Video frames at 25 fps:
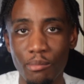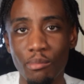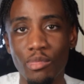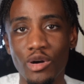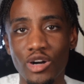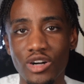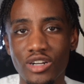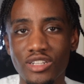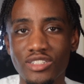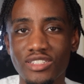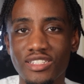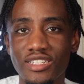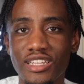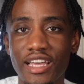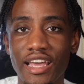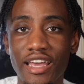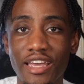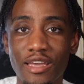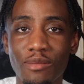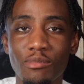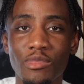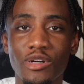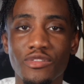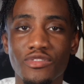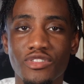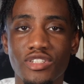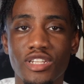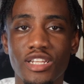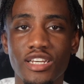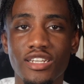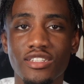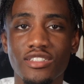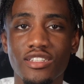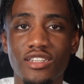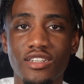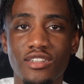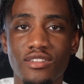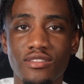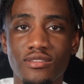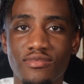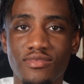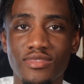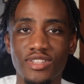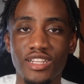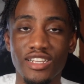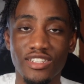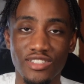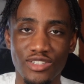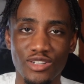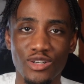but 8 months later.
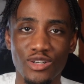Let's